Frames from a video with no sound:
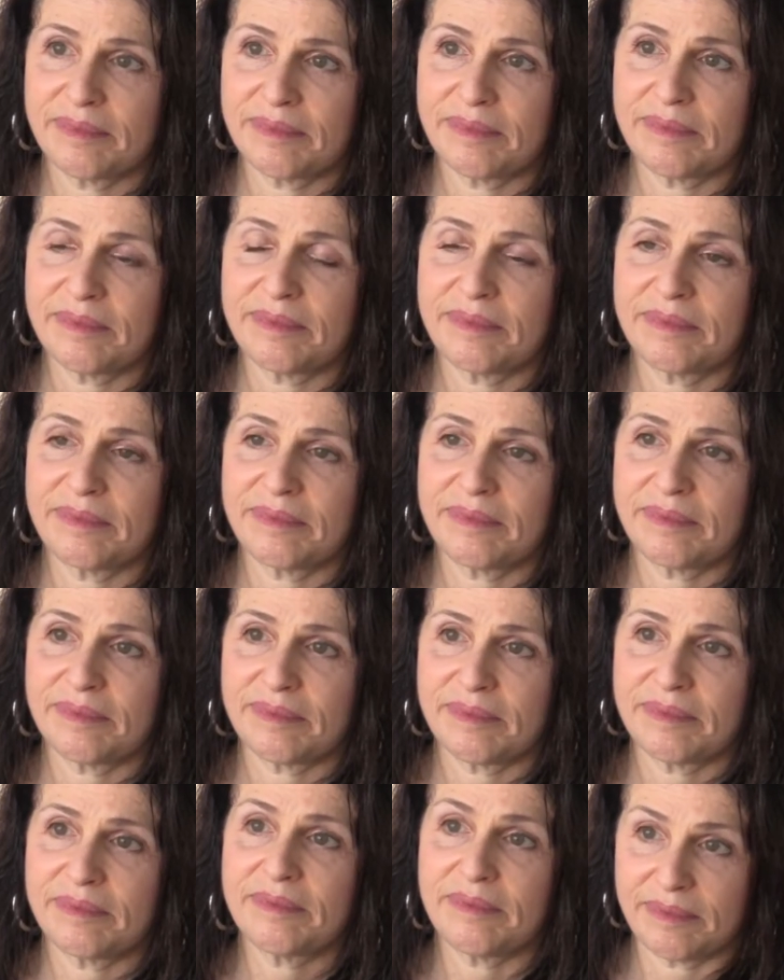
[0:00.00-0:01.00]

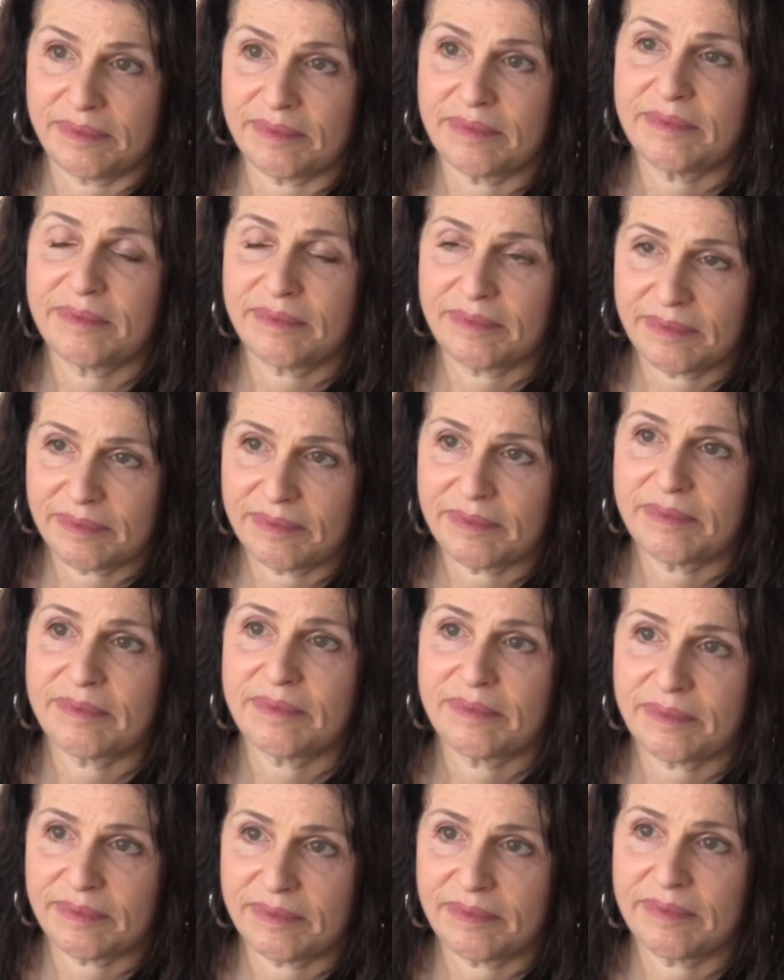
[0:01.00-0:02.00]
interactions that someone
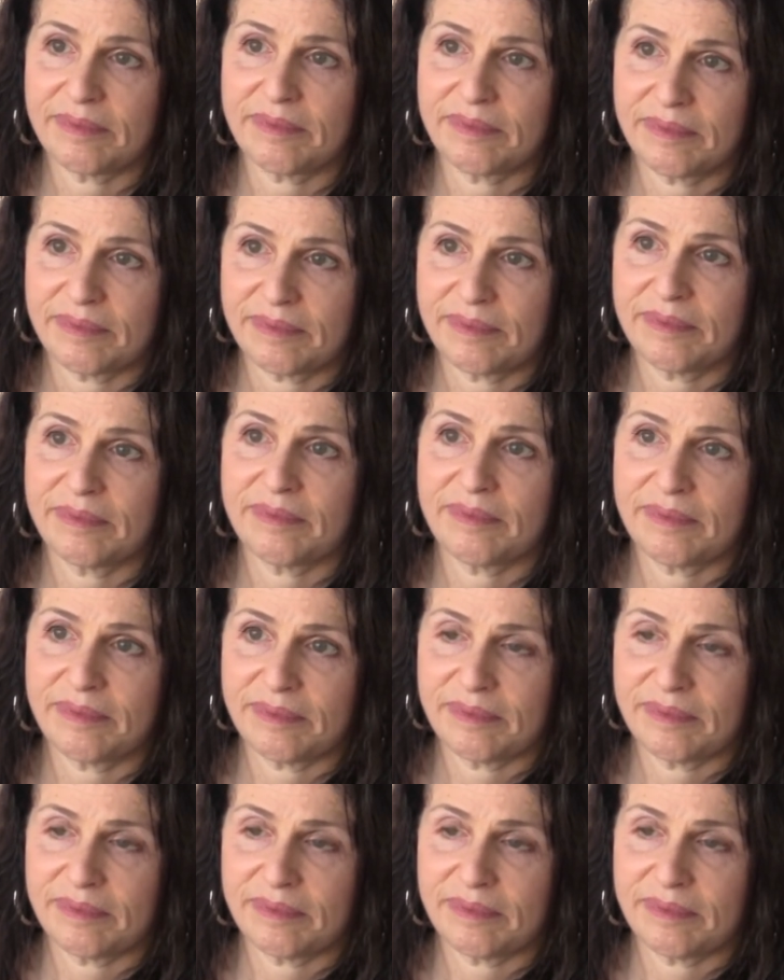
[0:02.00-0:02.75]
has with Intuit,